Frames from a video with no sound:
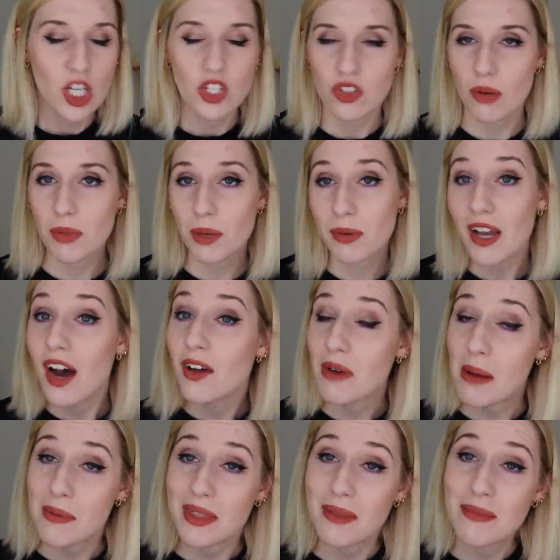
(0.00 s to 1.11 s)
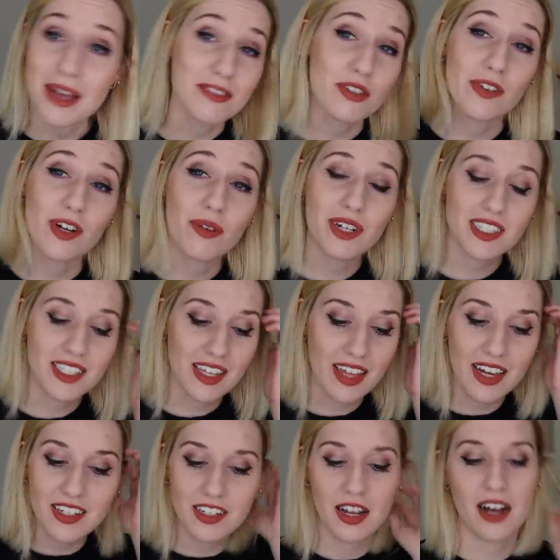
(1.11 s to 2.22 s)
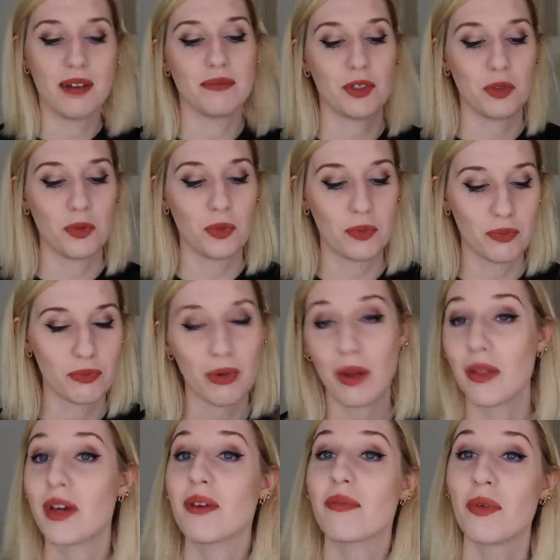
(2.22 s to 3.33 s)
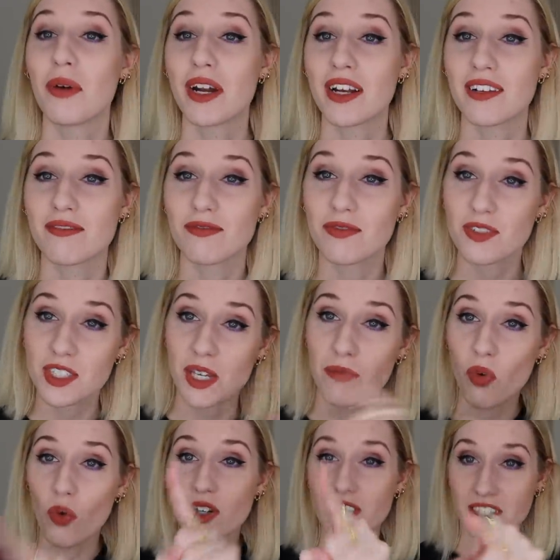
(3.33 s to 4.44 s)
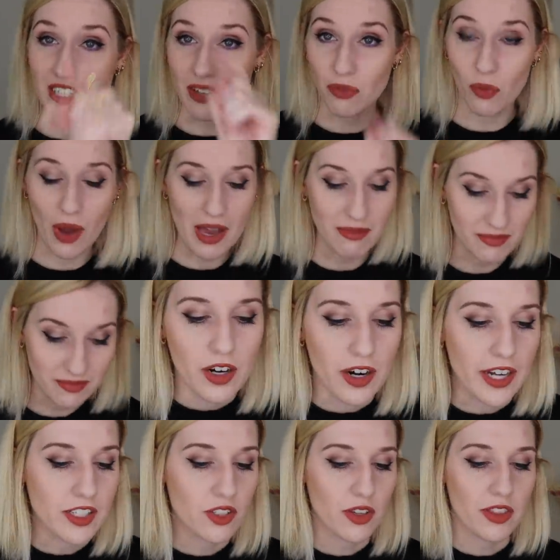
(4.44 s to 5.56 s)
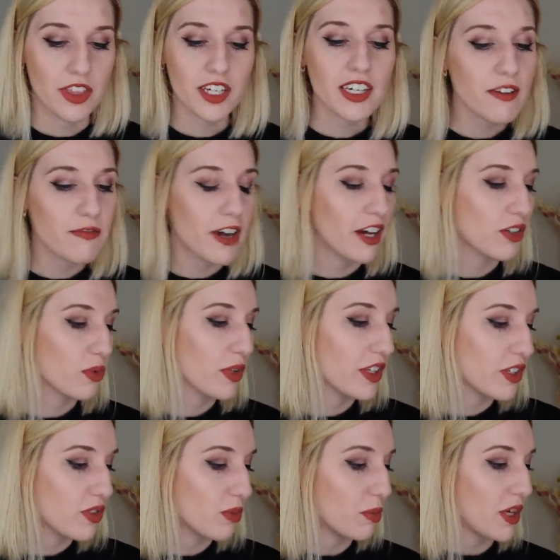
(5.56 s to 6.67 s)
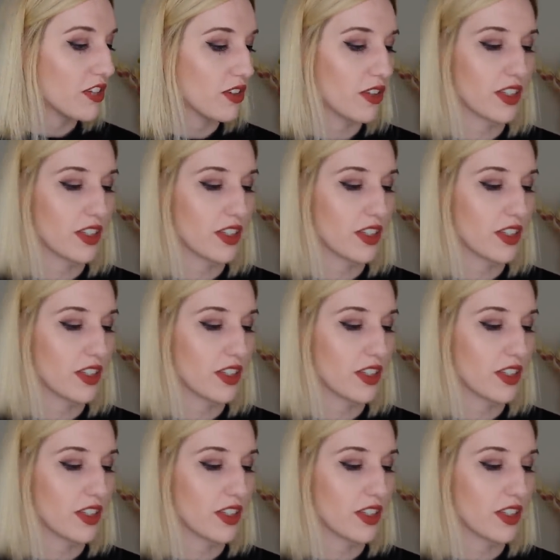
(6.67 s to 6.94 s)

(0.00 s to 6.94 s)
So I'm gonna be unwrapping them now, so if you don't wanna see that, um, you probably will wanna skip forward to the giveaway. All right, so I think I found where this would be. So